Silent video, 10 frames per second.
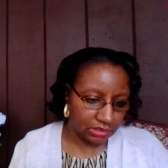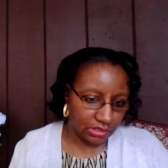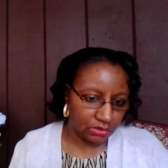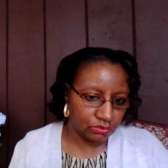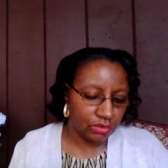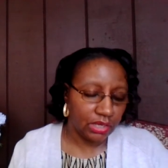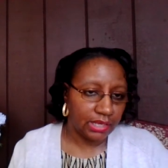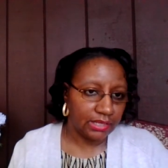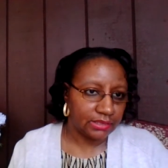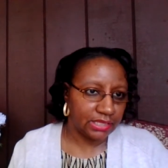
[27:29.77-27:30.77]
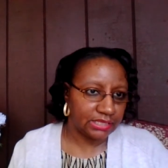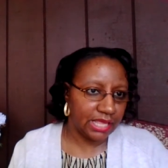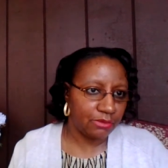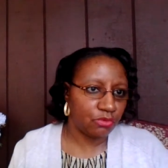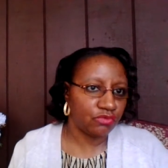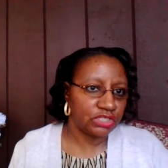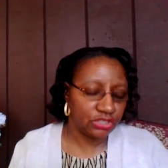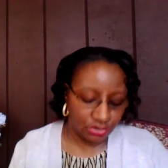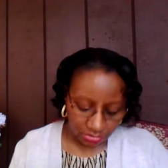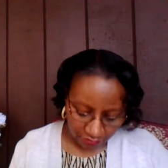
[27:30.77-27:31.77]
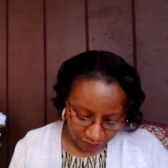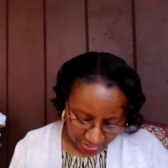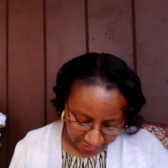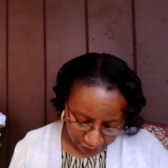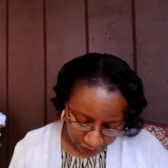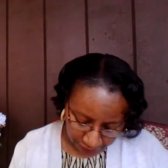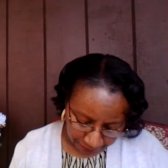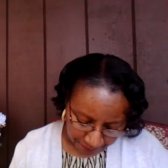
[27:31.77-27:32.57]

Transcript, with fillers: you know, that they will return the favor.